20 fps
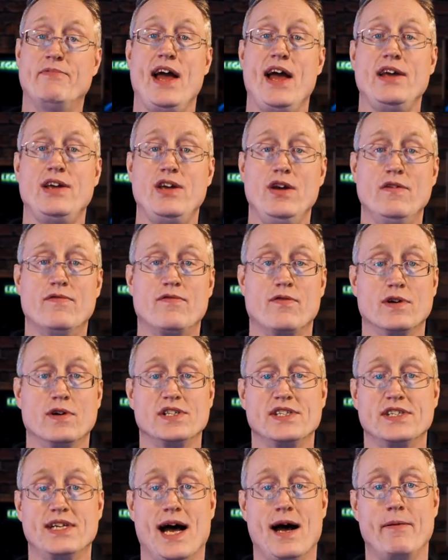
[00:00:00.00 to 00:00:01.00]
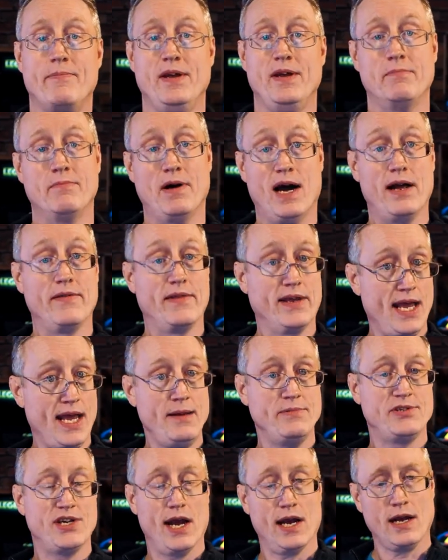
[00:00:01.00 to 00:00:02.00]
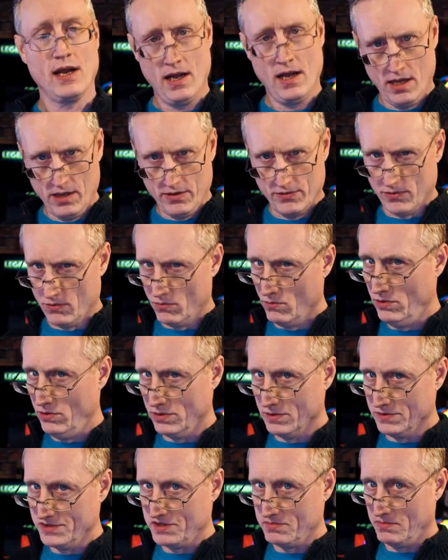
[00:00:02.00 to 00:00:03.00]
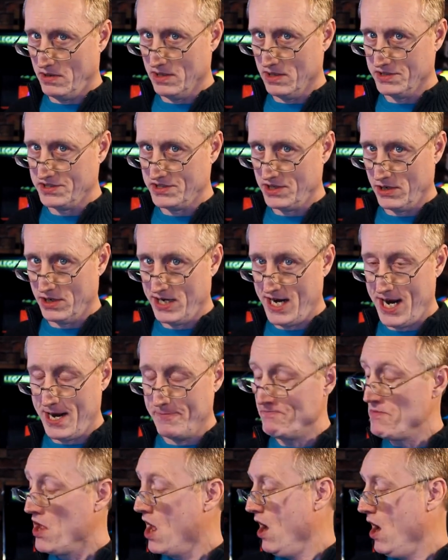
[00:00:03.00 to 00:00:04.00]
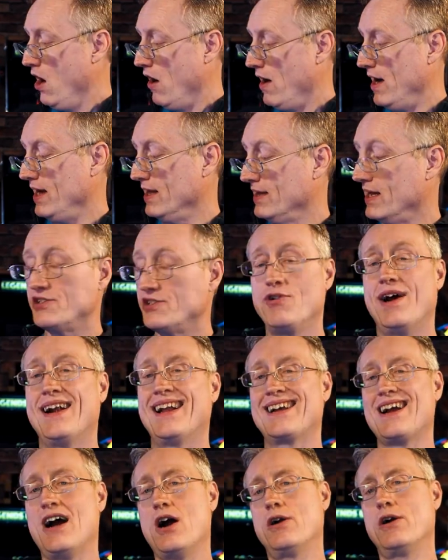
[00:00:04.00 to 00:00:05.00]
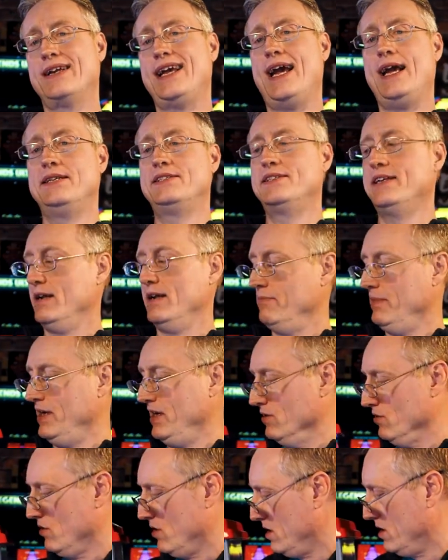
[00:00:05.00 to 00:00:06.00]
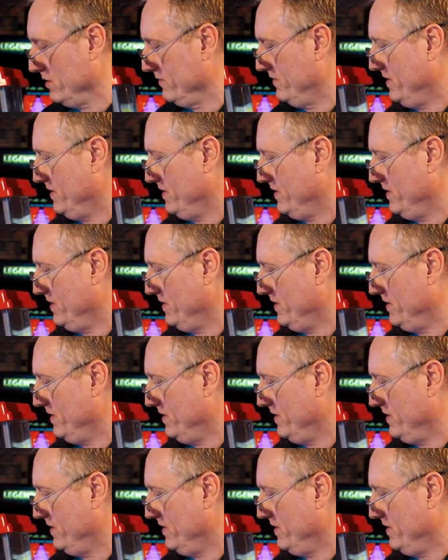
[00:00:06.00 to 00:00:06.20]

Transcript: Thank you for stopping by the Game Shack, the world's smallest arcade. All right, Electronic Arcade sent me along